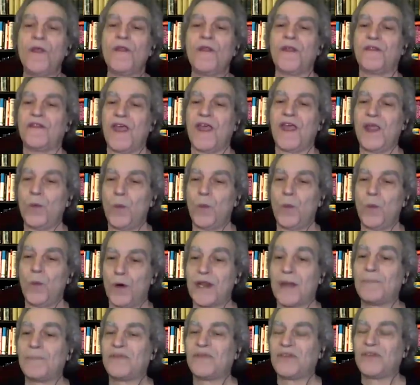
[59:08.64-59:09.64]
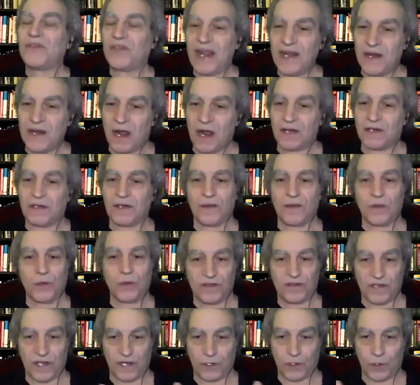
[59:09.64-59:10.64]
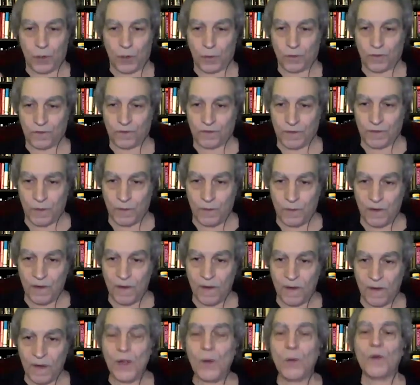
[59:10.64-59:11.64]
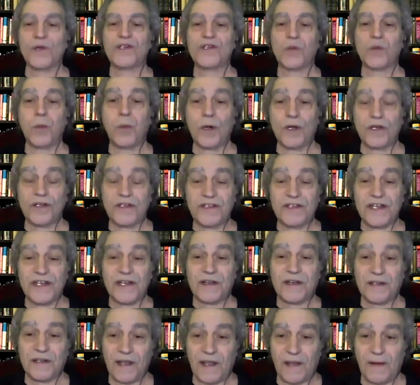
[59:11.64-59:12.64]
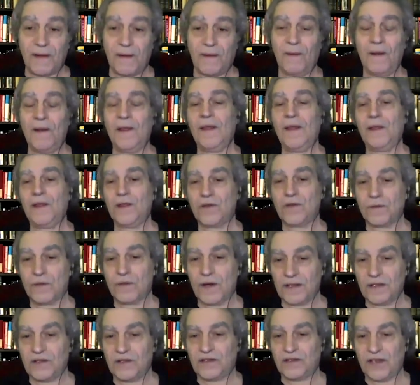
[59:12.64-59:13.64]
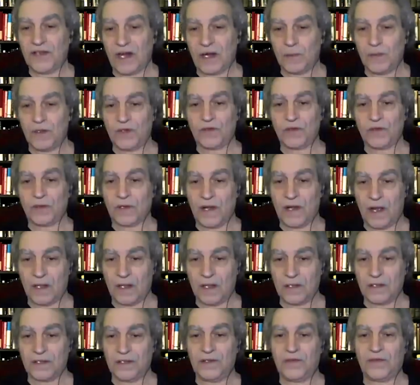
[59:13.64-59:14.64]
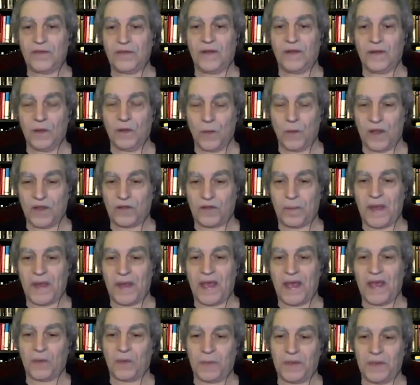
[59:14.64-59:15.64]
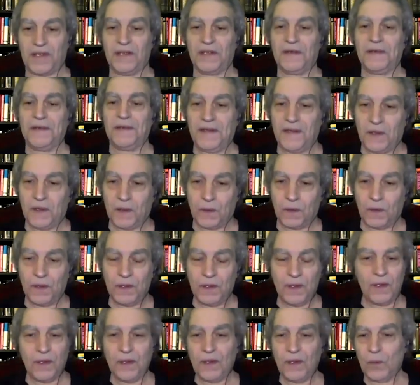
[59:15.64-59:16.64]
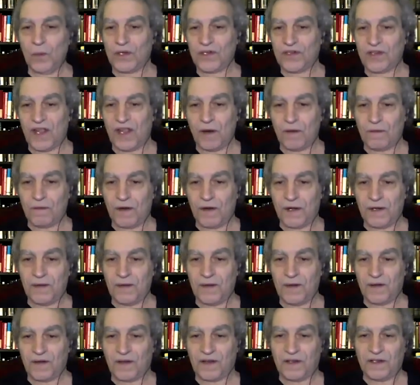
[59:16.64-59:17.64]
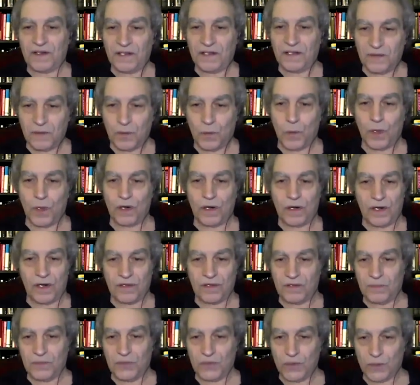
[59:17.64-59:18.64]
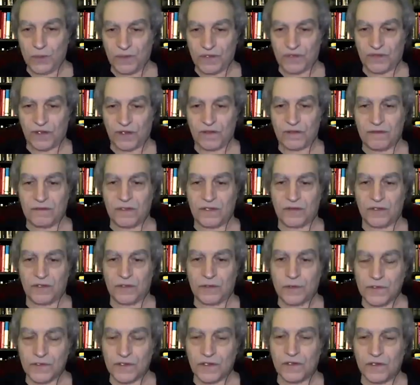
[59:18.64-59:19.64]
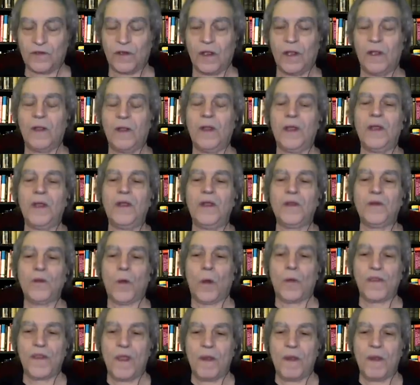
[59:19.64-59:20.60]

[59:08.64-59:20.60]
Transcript: that they would abstain on, in other words, let it go through, which would declare Israeli settlements or colonies in the West Bank to be illegal, which they already clearly were under numerous other resolutions. So